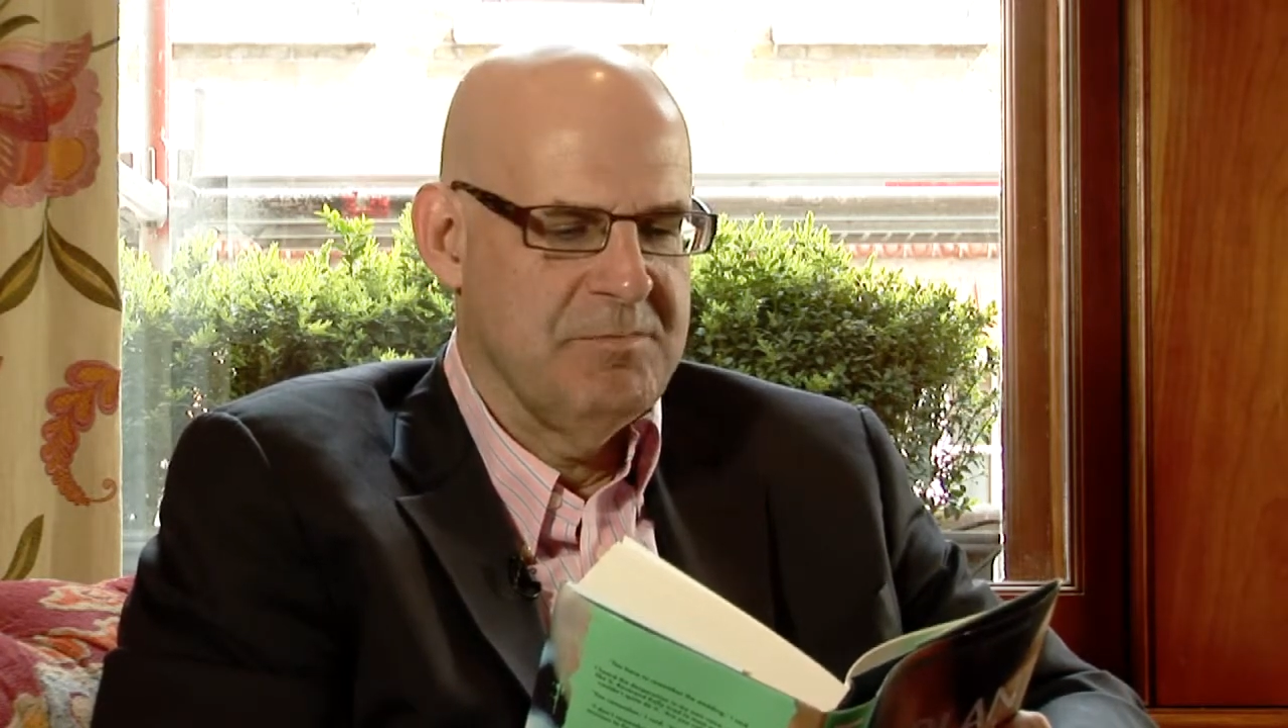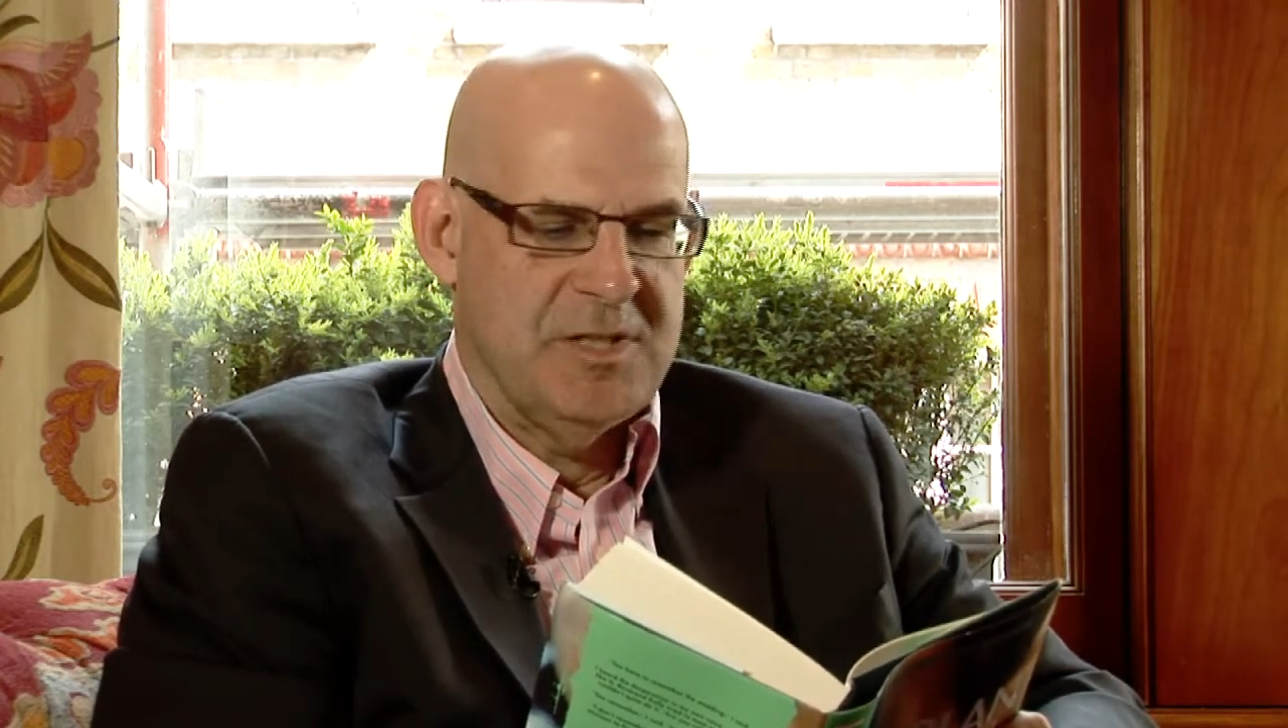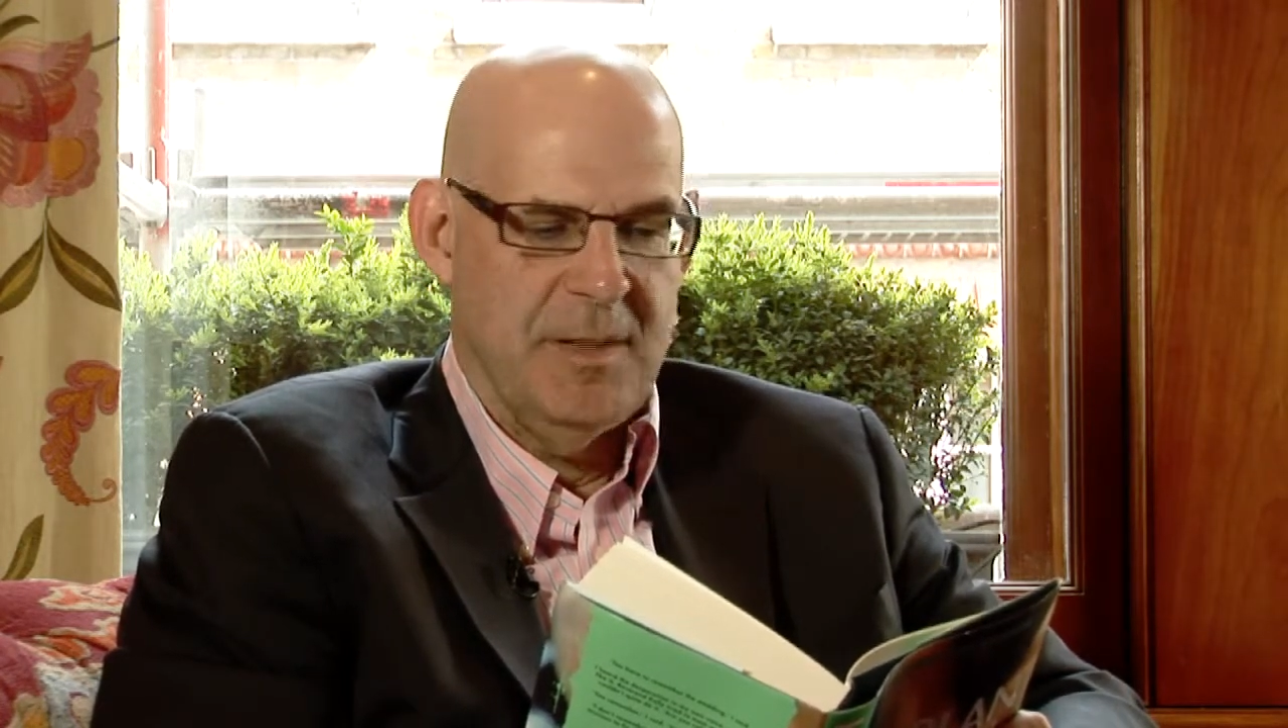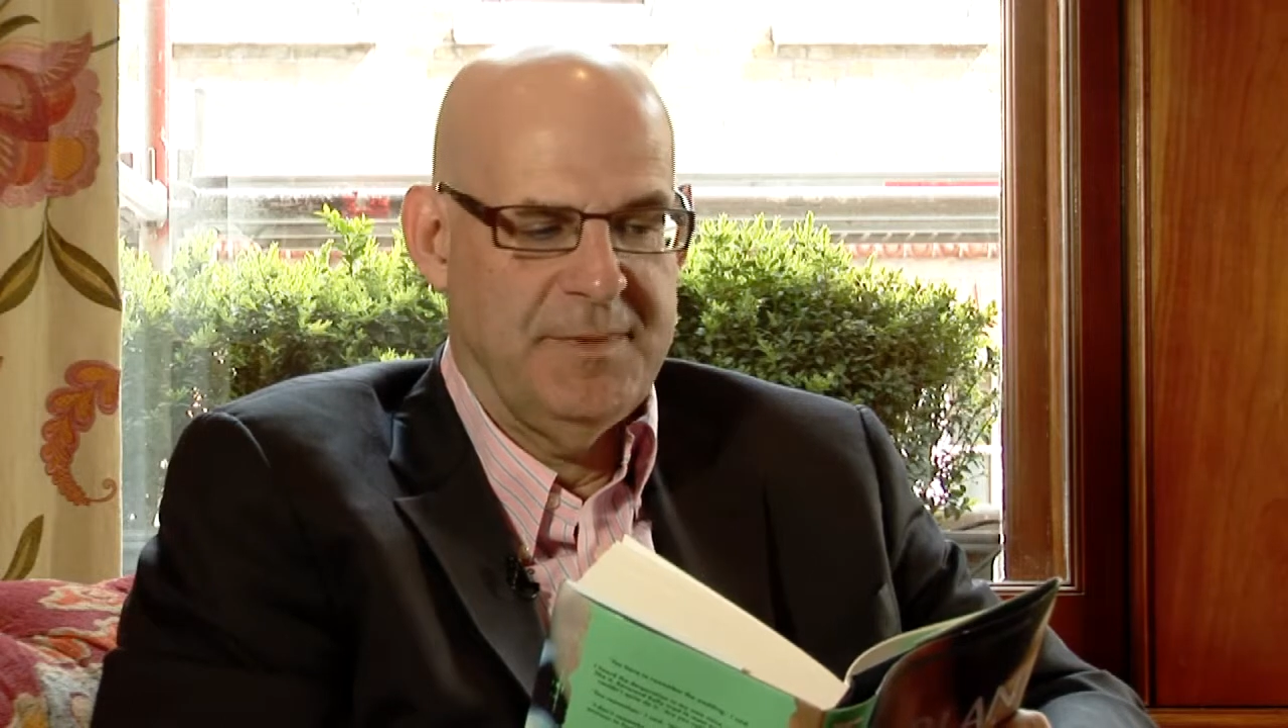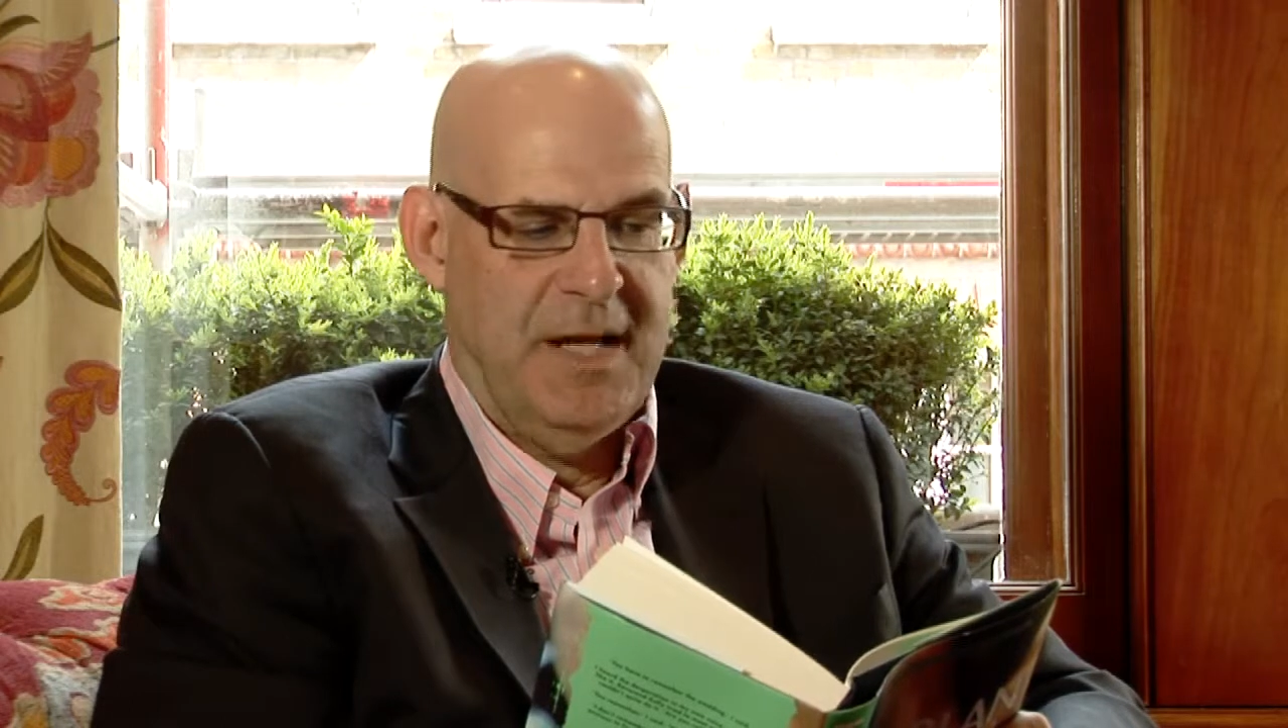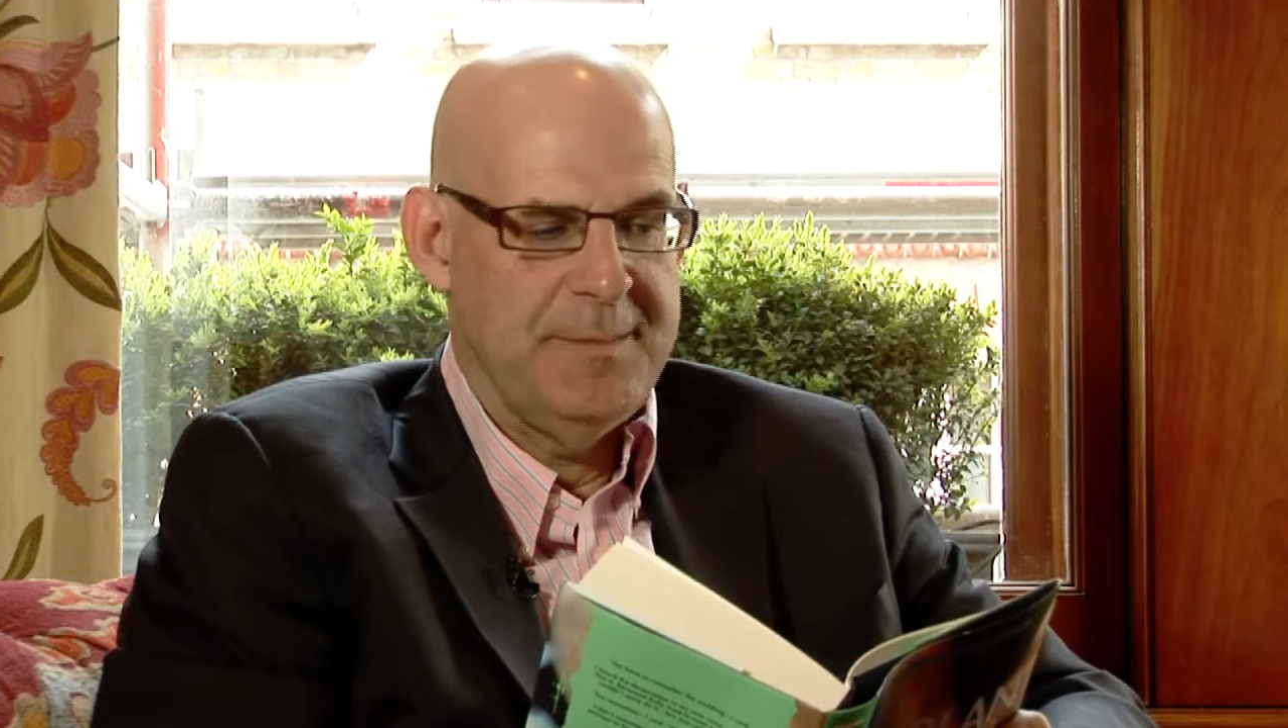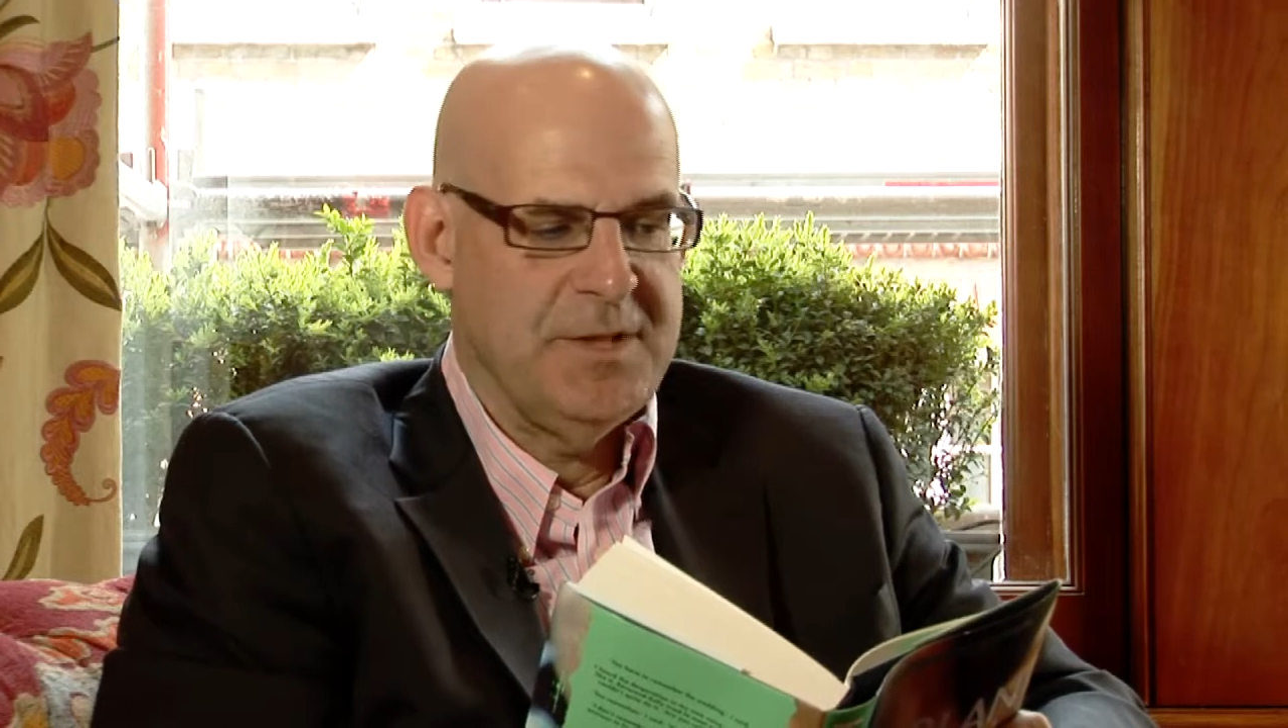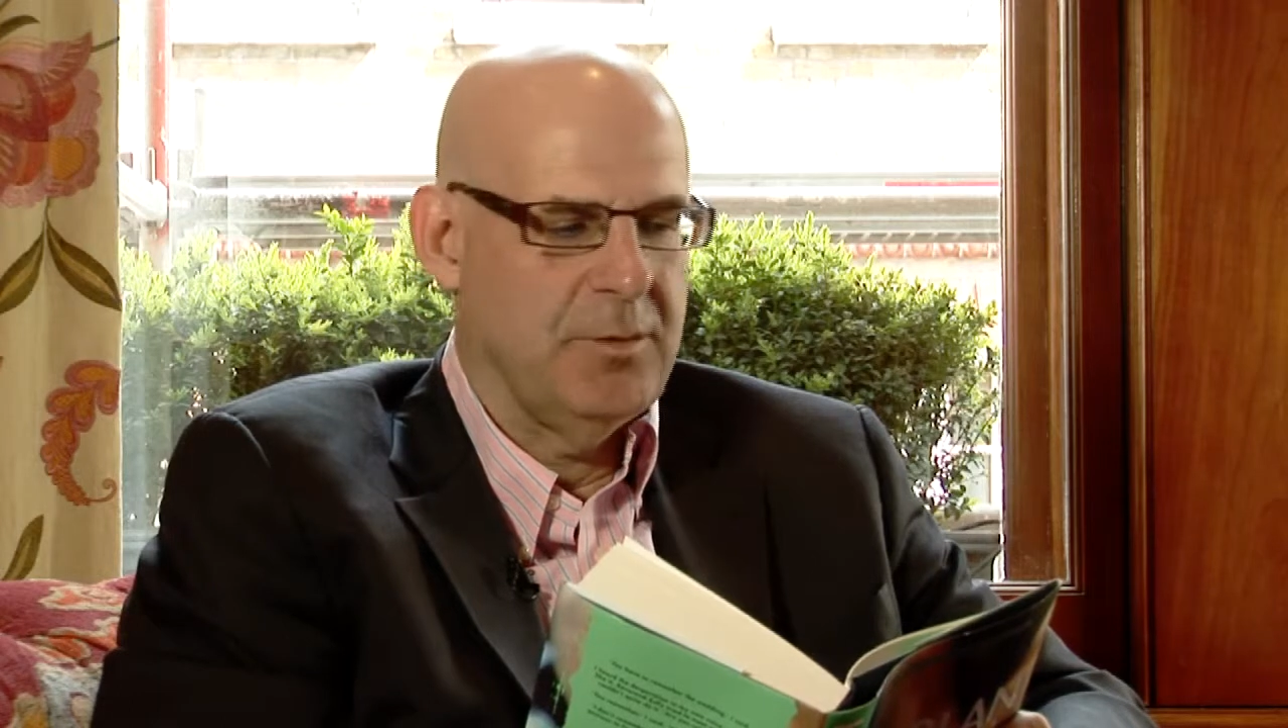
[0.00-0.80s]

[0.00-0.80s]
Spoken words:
Sometimes